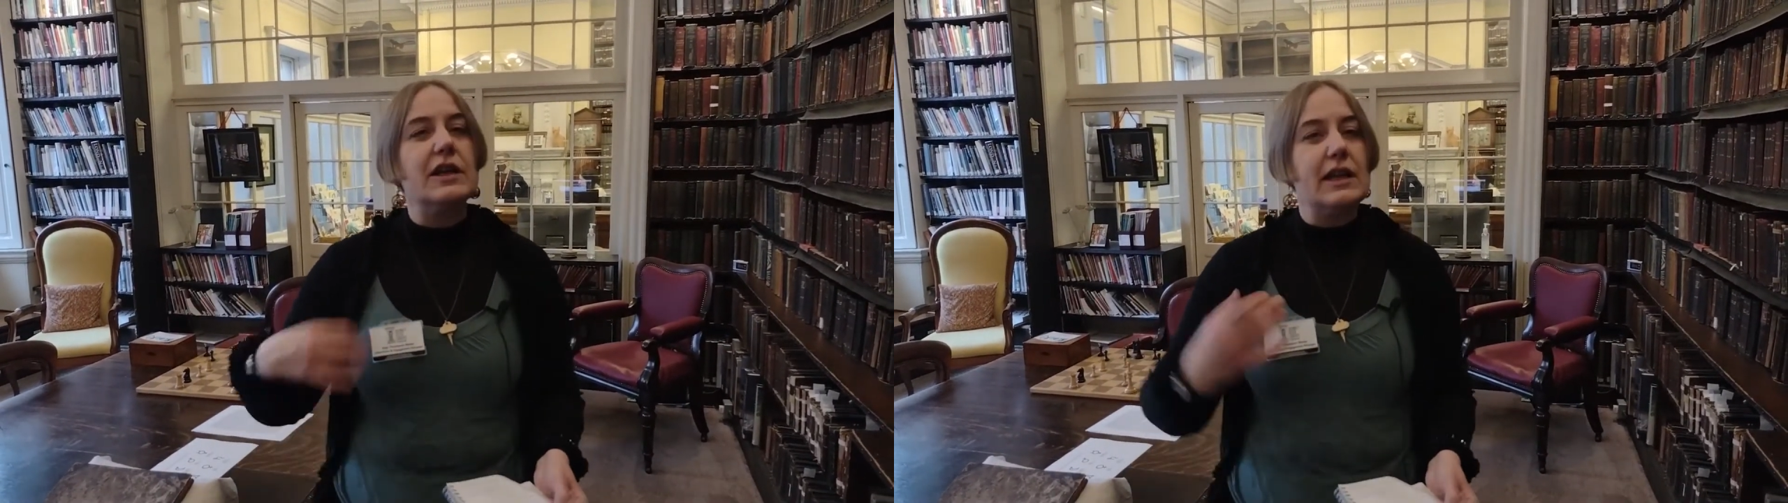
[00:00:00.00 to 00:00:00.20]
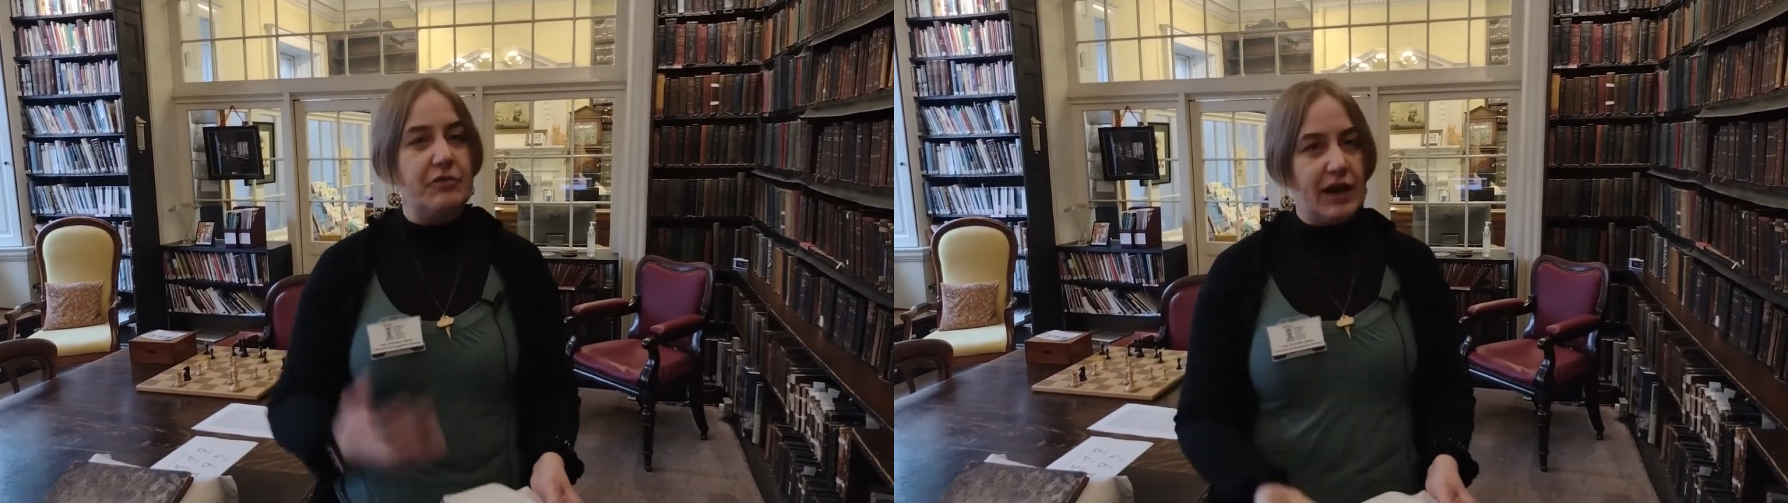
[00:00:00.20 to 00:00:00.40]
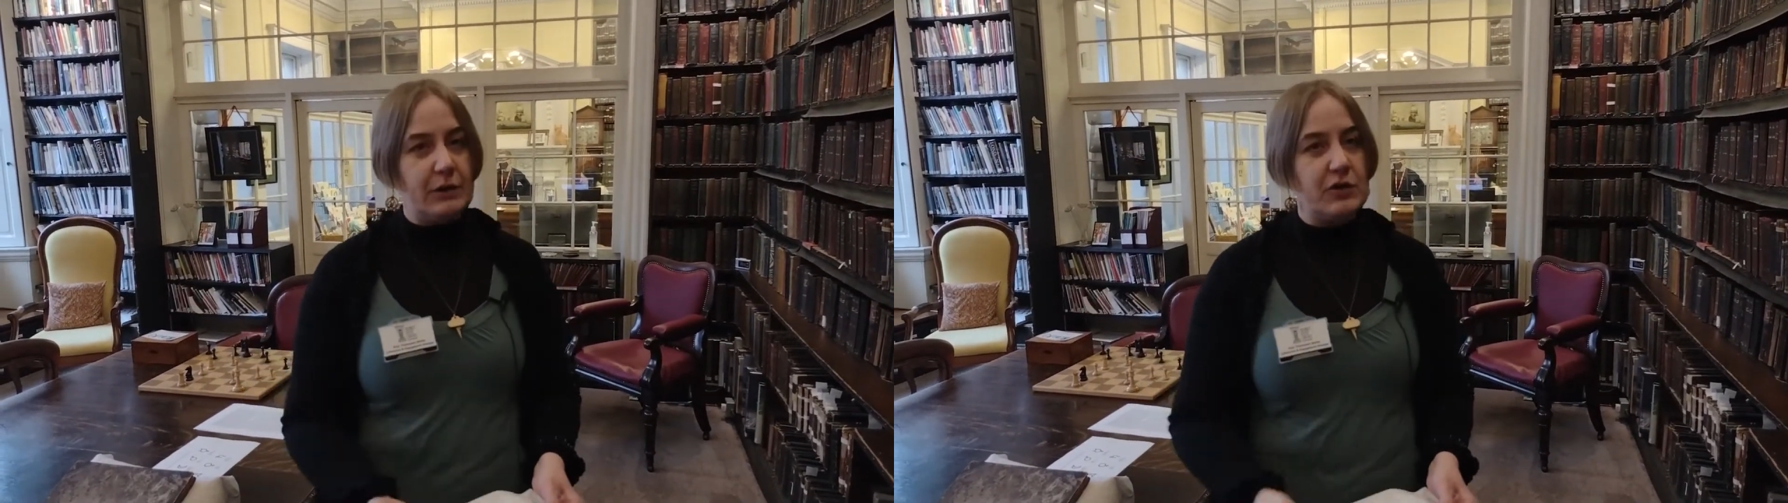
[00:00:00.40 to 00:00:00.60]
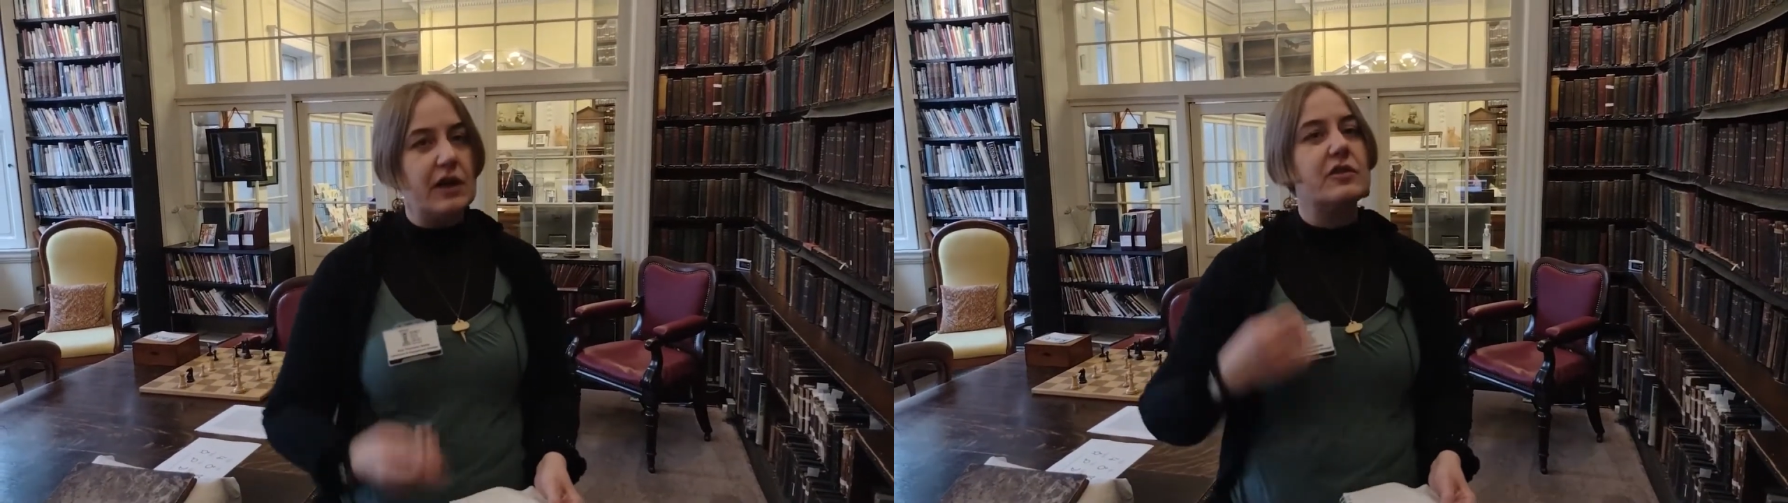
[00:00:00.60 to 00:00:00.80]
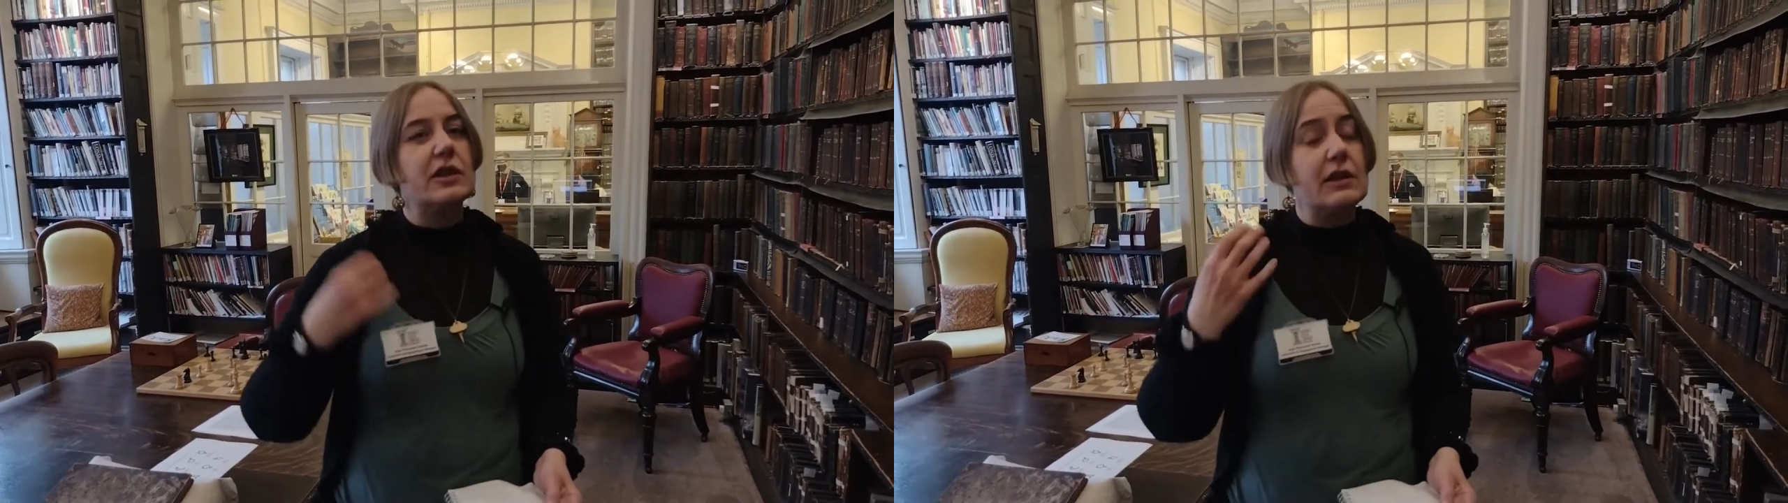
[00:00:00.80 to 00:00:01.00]
he found
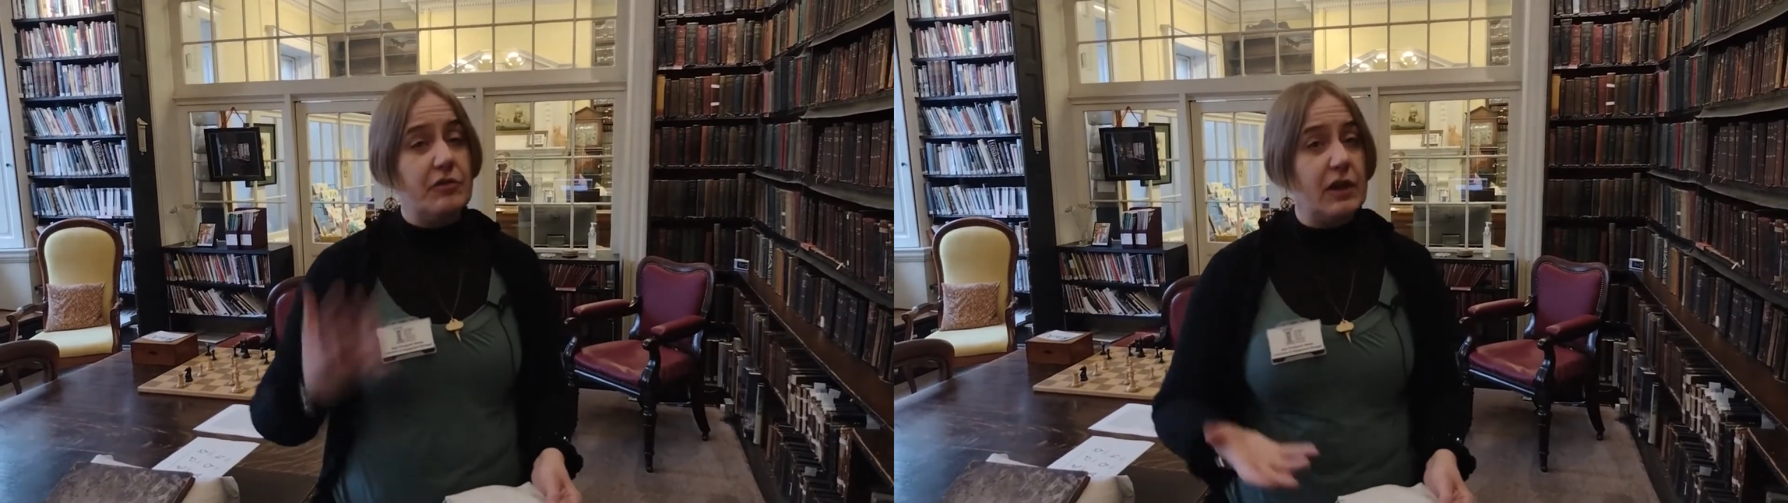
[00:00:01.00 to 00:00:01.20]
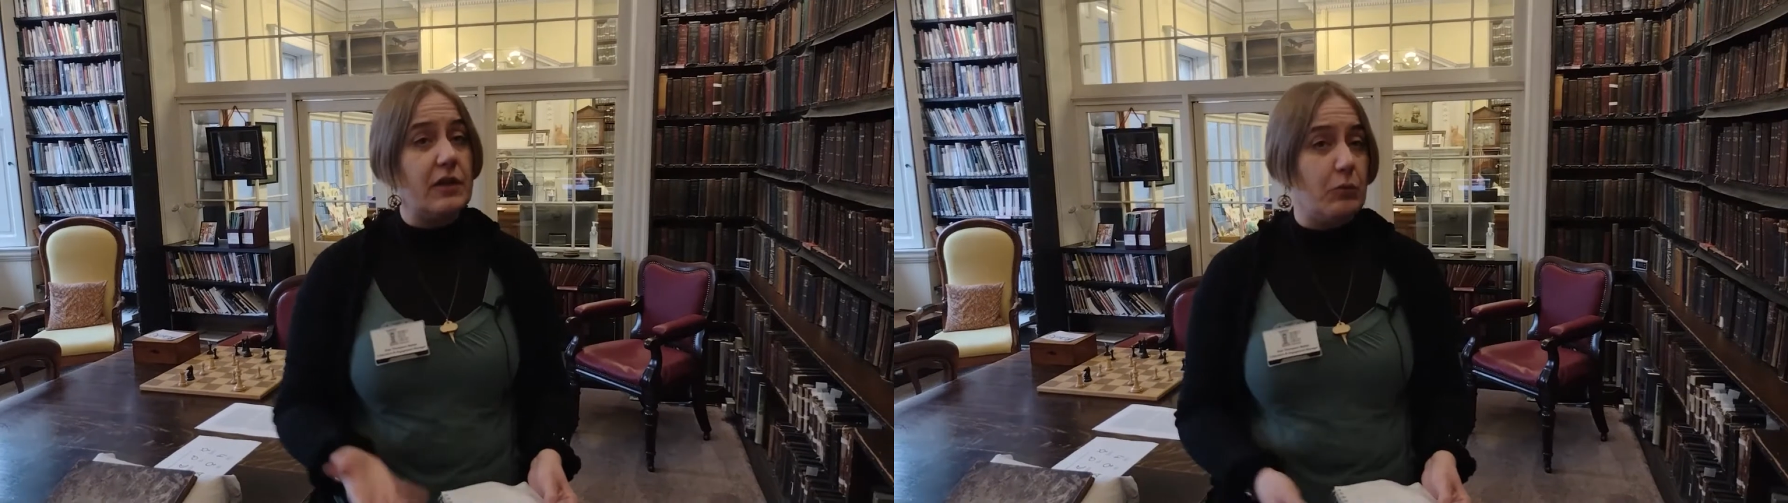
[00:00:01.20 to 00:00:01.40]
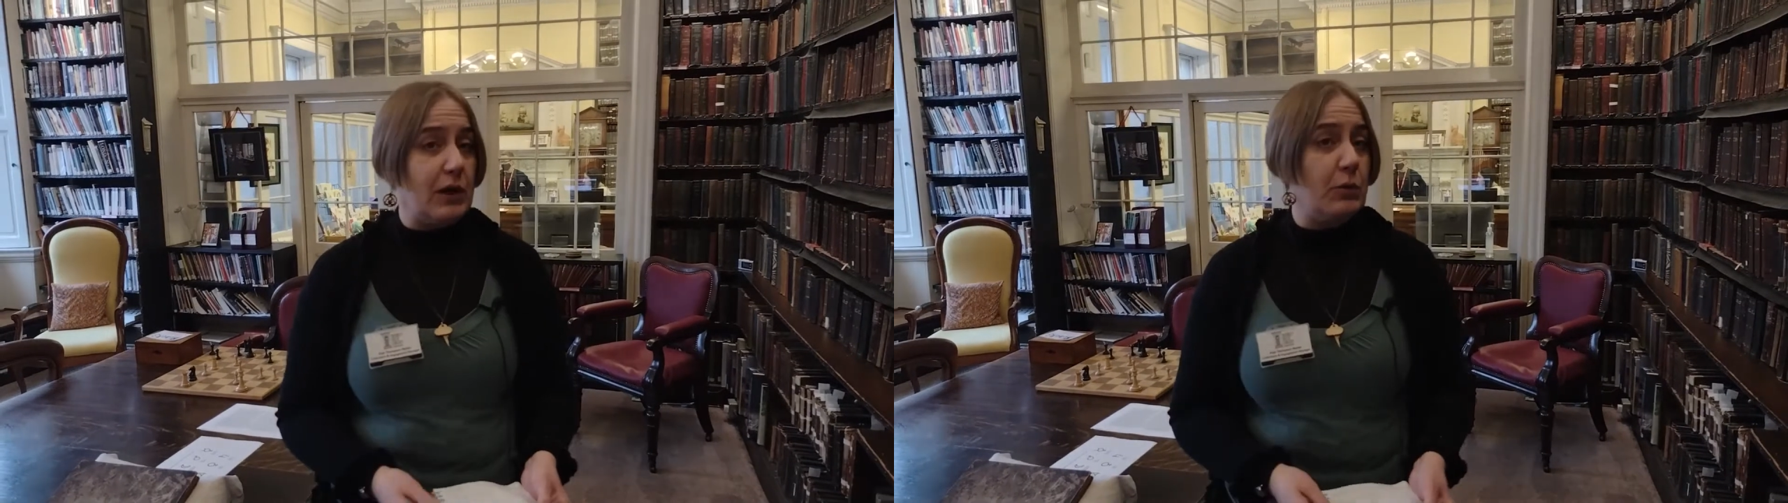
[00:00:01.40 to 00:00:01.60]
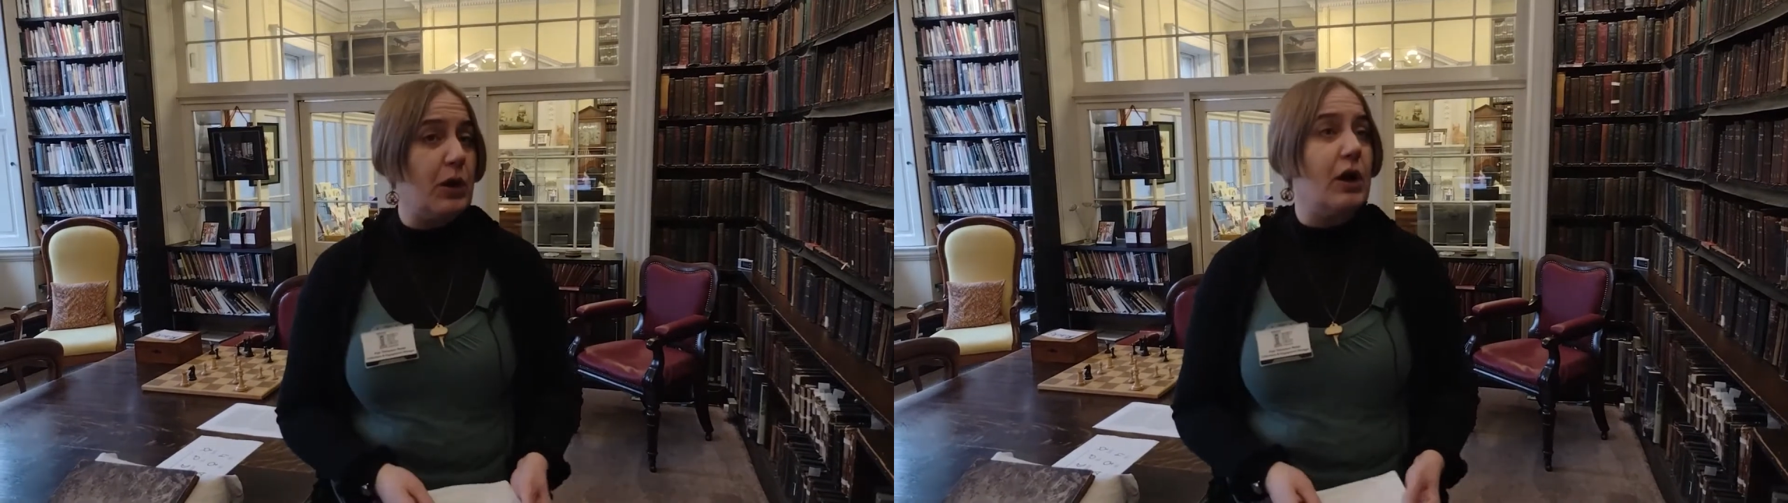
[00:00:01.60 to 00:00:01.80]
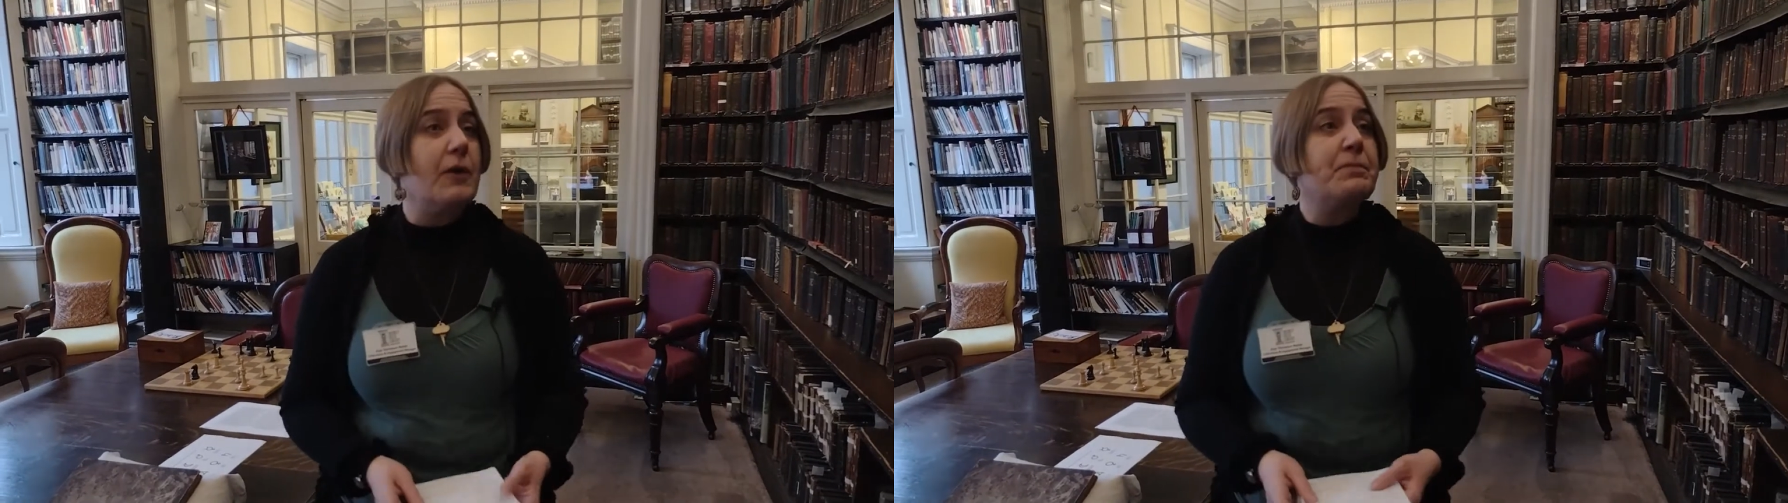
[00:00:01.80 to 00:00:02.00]
us and he felt that we
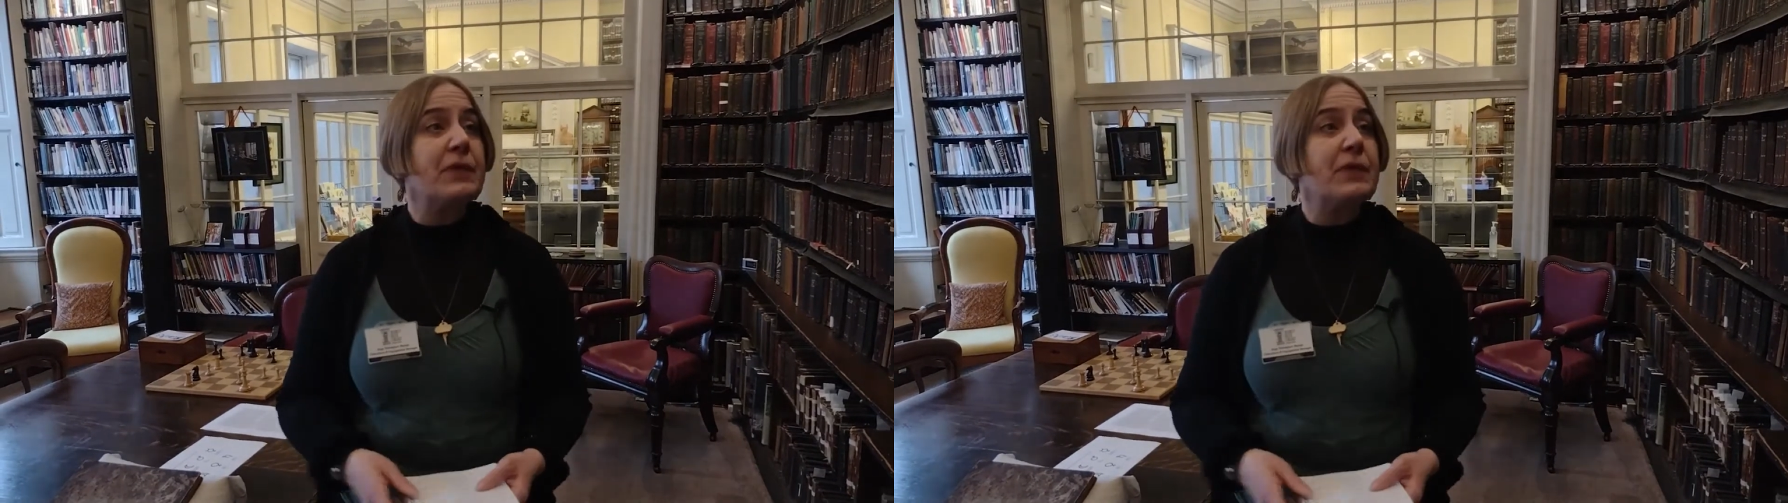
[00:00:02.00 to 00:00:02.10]
were